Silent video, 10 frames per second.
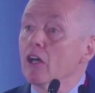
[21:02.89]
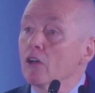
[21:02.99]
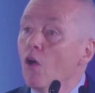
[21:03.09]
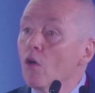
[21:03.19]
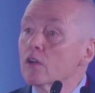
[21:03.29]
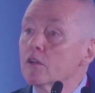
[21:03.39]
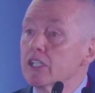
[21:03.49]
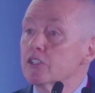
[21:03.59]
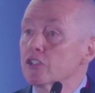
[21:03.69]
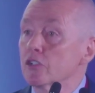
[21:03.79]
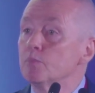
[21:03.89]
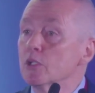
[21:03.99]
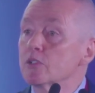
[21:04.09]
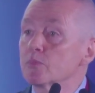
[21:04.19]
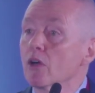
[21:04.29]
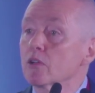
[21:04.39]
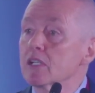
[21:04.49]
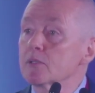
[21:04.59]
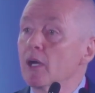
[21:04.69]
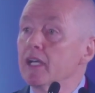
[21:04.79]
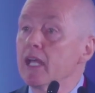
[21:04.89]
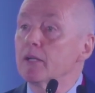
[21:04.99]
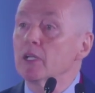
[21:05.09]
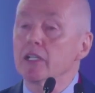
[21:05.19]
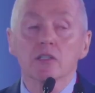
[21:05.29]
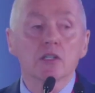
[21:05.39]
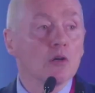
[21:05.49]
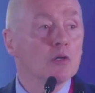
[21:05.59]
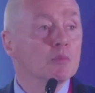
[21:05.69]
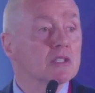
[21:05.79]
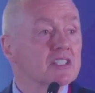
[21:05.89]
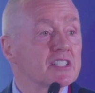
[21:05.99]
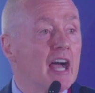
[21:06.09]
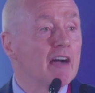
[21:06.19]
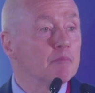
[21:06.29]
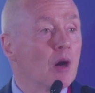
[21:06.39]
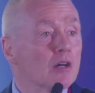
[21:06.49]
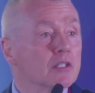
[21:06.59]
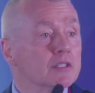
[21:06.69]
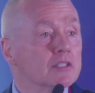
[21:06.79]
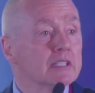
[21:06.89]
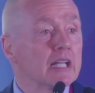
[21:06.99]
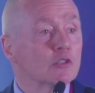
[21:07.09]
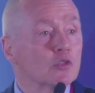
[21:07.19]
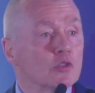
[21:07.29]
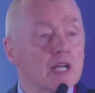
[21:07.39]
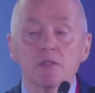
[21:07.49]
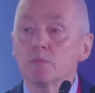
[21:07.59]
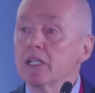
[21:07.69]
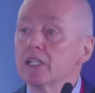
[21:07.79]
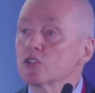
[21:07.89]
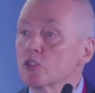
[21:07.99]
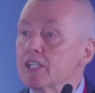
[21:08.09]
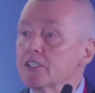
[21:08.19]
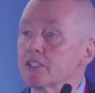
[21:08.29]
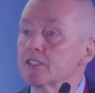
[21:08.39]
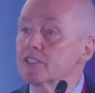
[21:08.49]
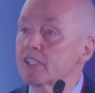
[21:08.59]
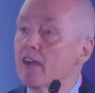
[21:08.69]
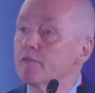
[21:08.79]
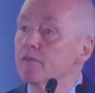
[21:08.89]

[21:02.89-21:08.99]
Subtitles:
And all of these should boost progress by enabling a global SAF market that credibly traces SAF